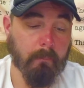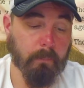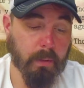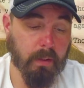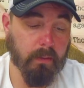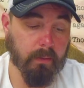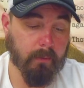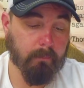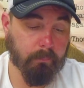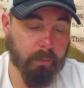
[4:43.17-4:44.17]
But
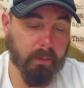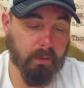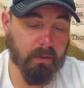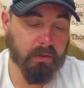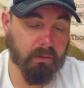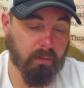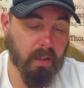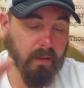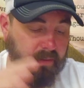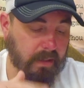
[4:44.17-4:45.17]
pretty much a
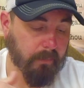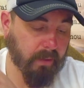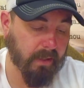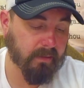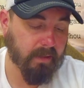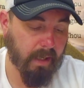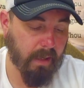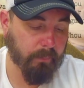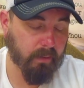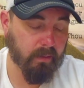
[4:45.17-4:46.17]
lot of the same things that
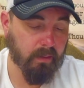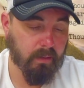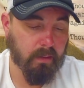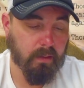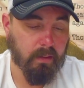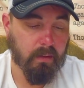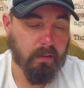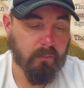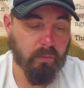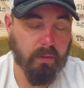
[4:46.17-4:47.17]
happen
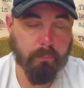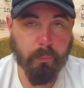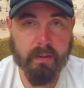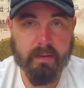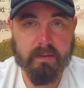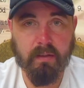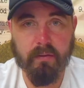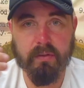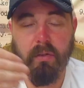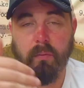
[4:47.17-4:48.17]
with the priest
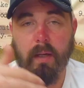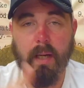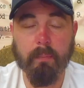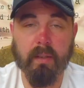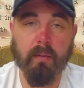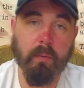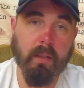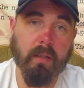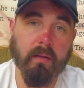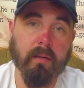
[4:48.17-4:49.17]
also were happening
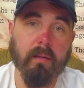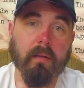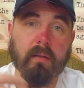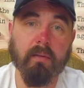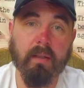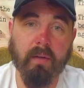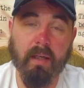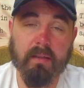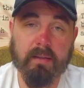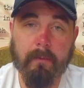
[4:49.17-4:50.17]
with the
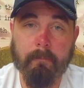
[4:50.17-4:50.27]
Levites.